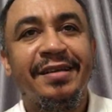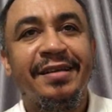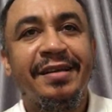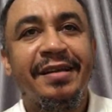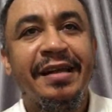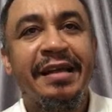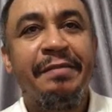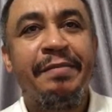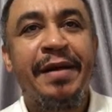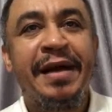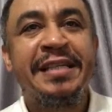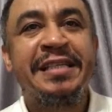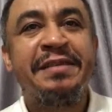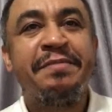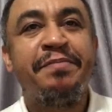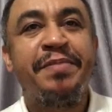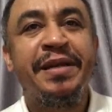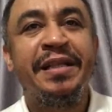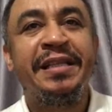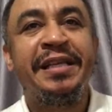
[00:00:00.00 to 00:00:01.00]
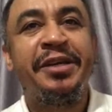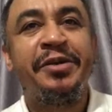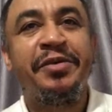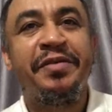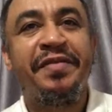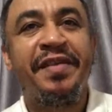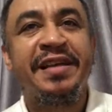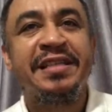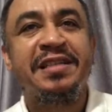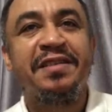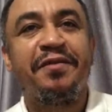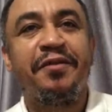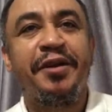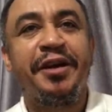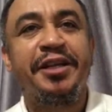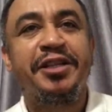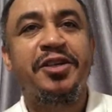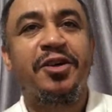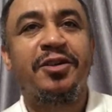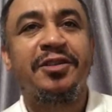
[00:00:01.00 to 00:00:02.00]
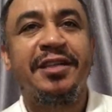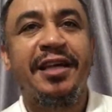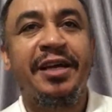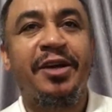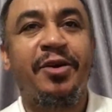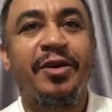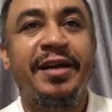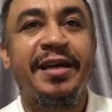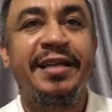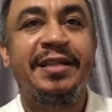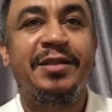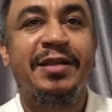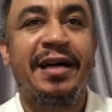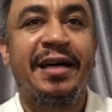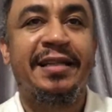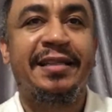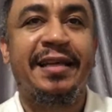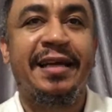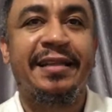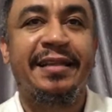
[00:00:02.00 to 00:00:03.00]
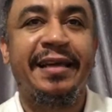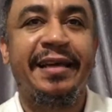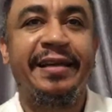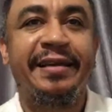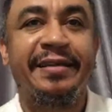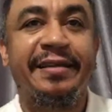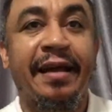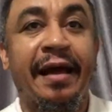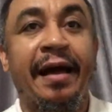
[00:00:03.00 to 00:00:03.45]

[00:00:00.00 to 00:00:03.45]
Imagine building university for a church that your kids can't attend.